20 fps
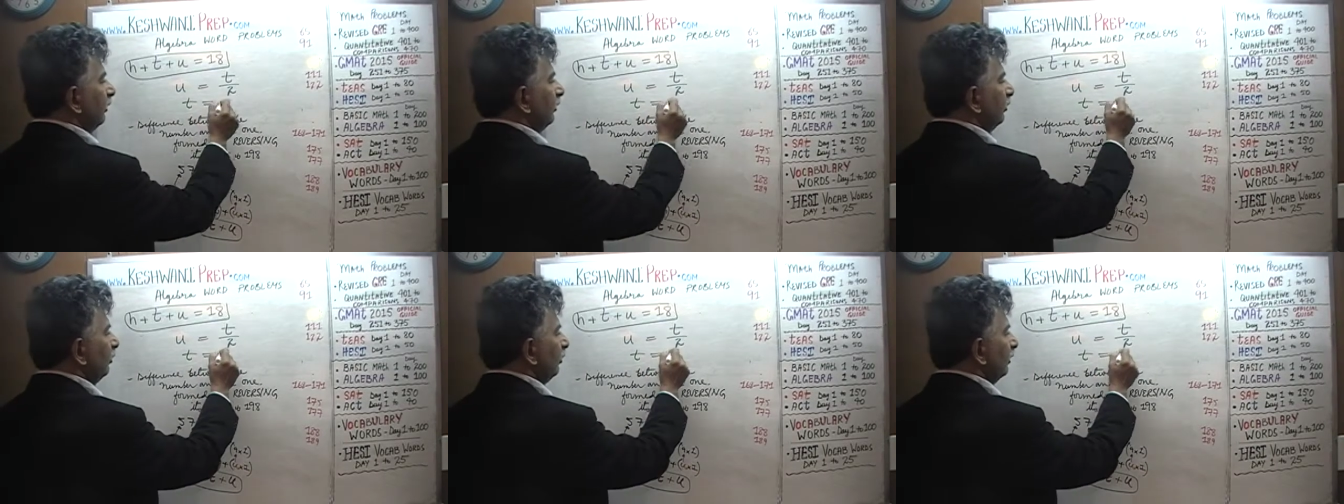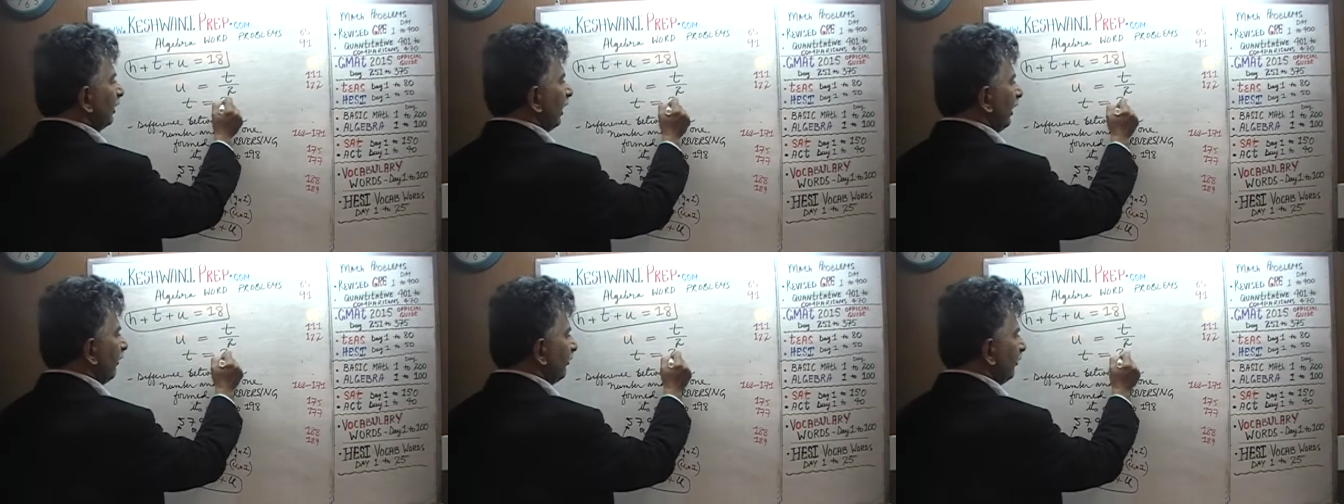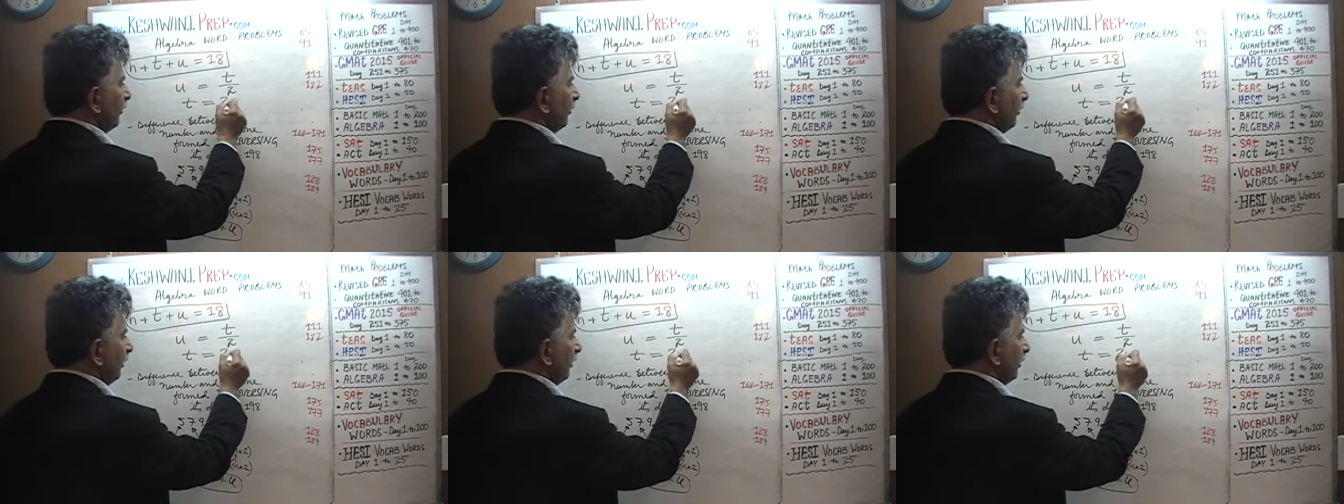2
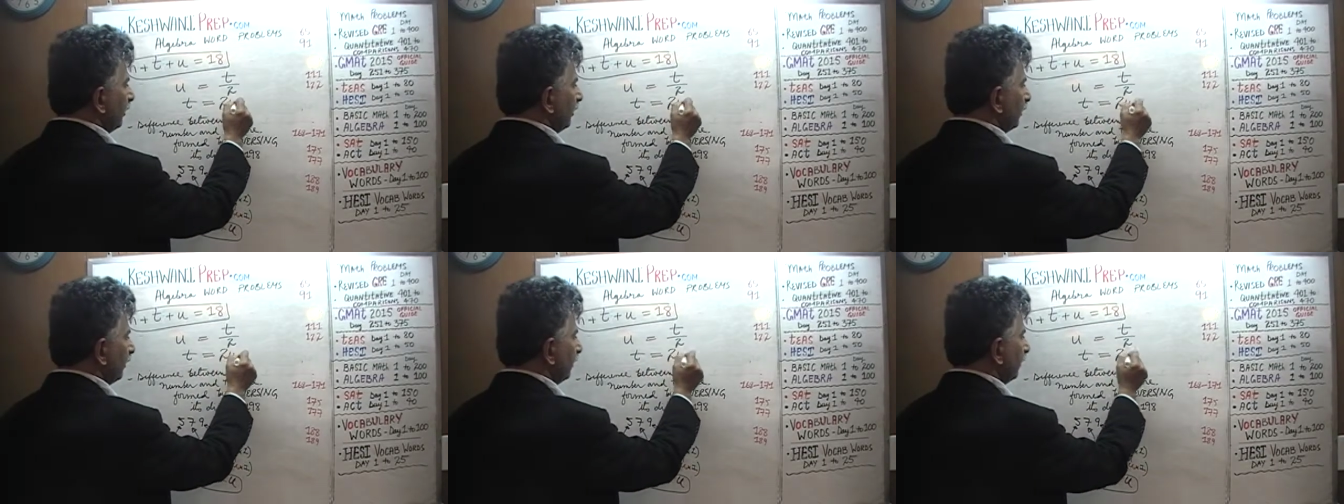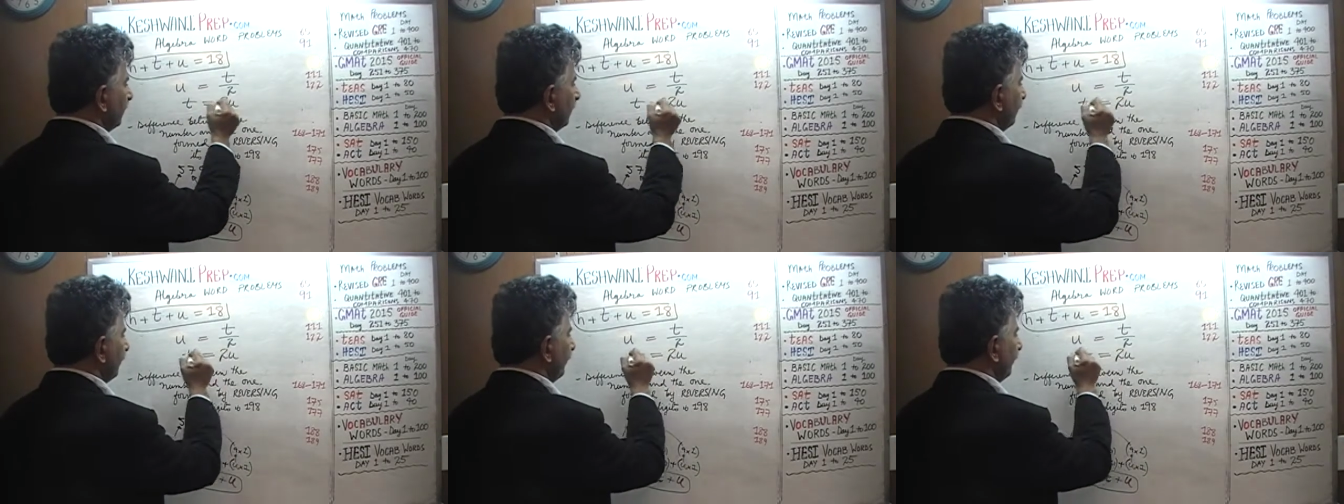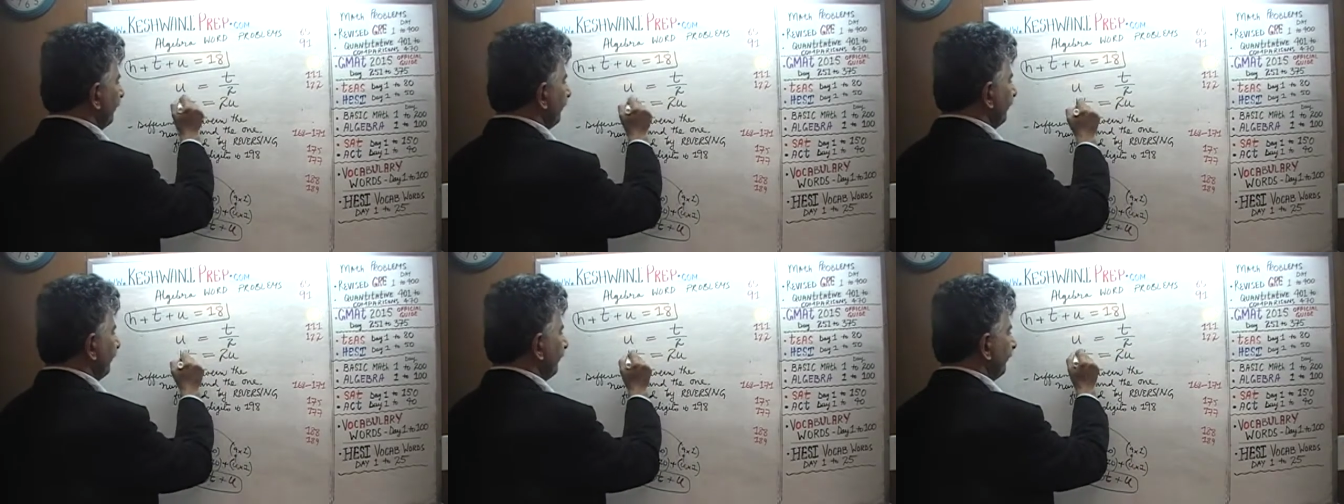times unit digit
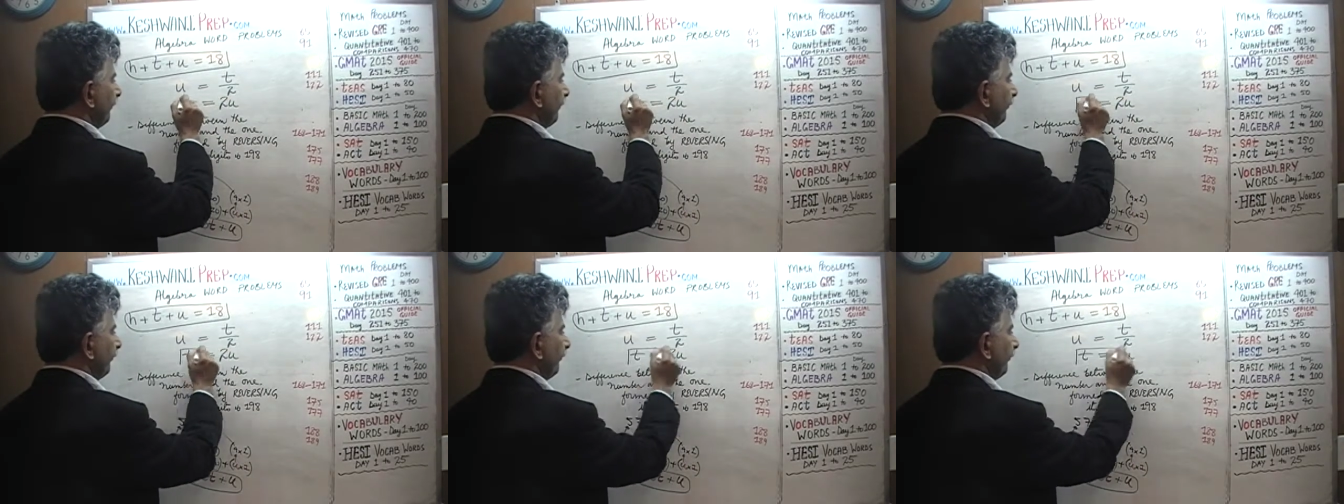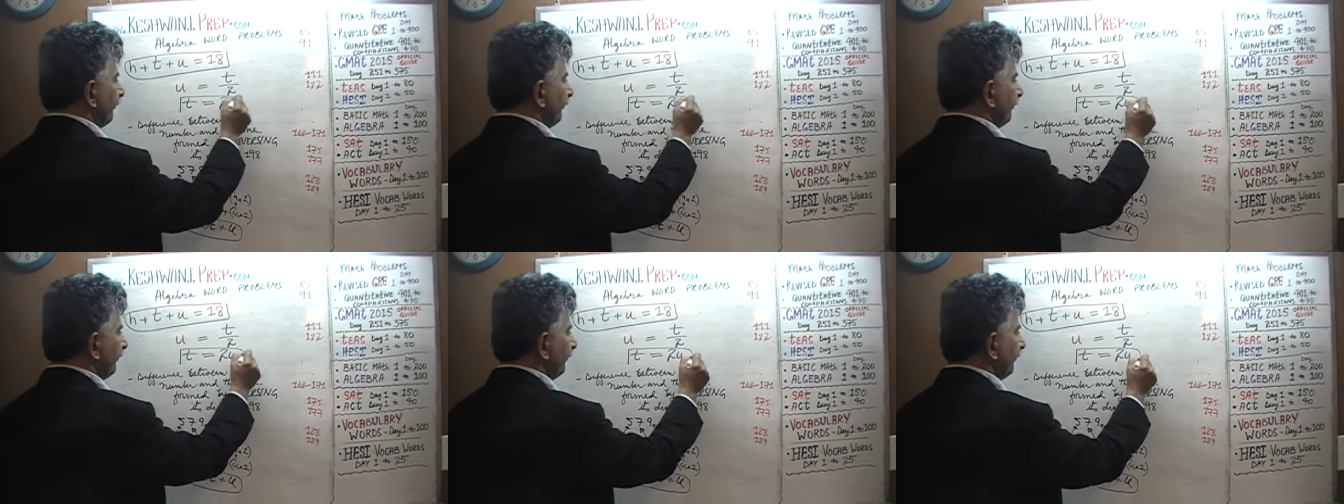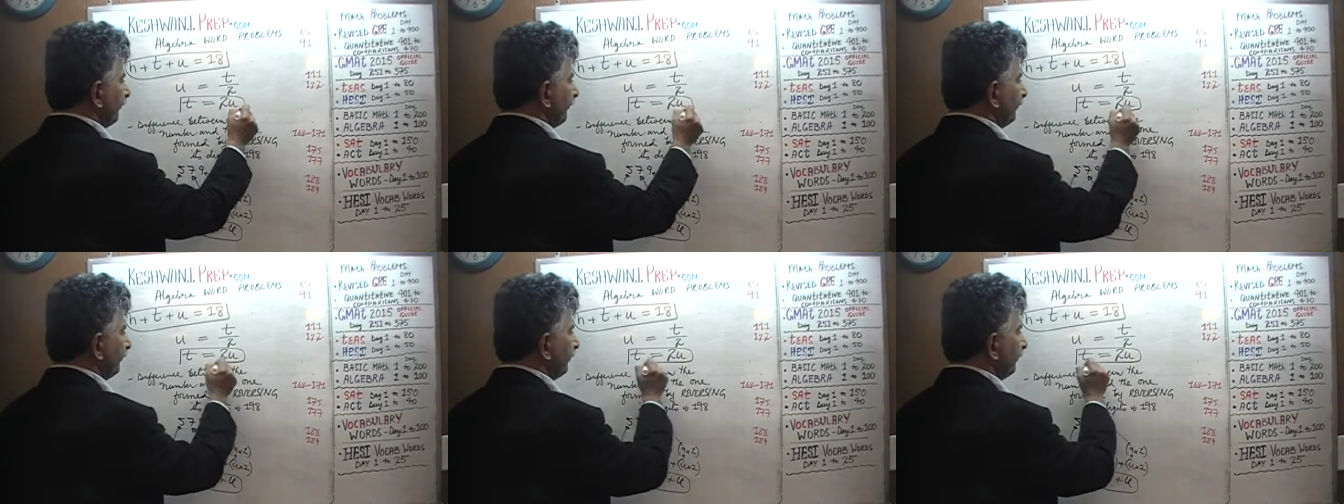
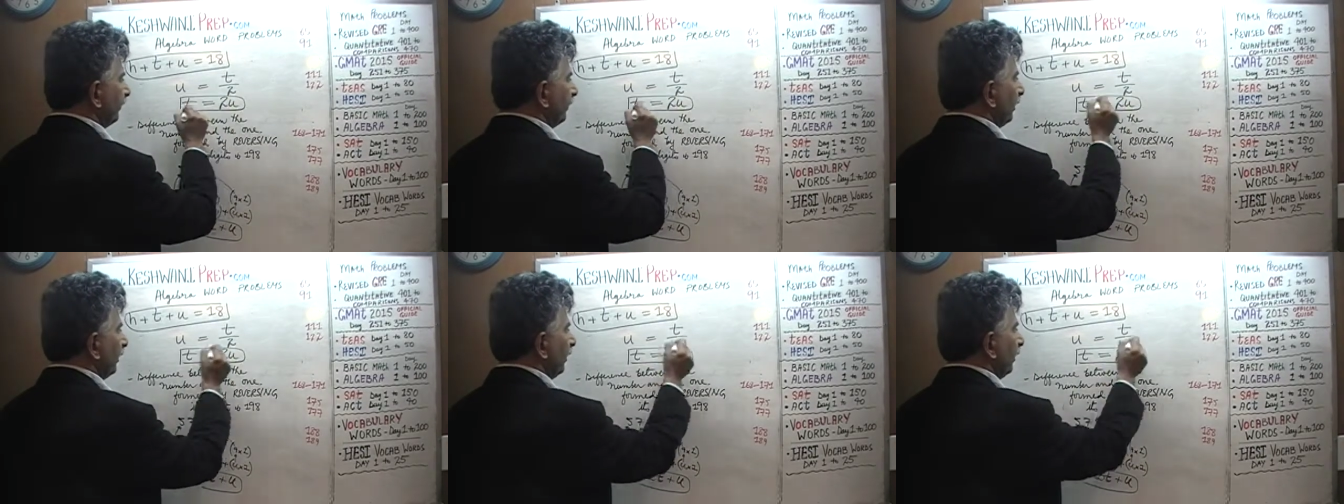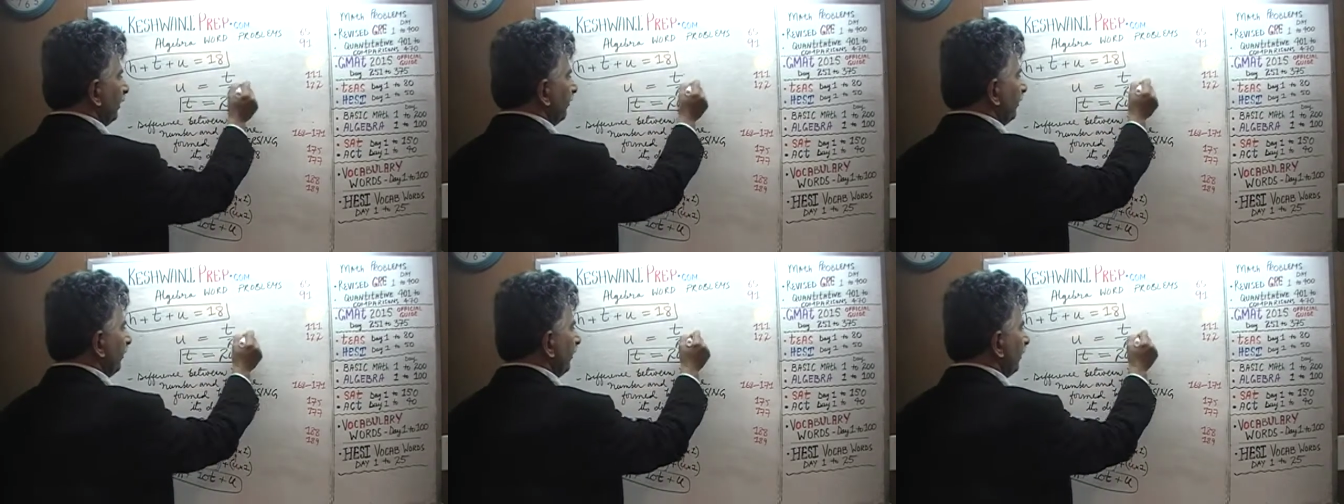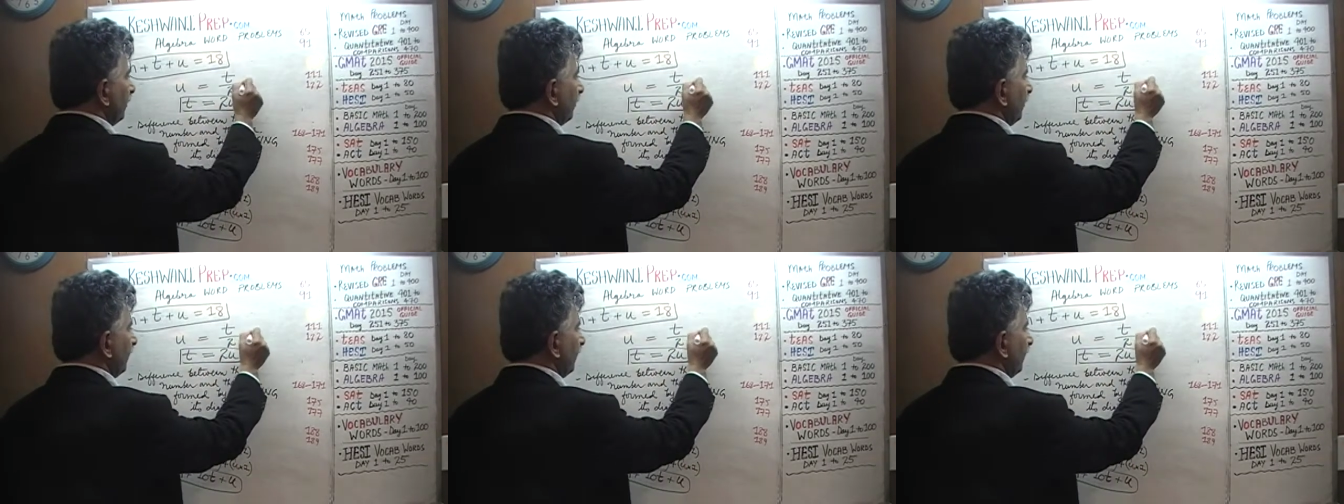if you were to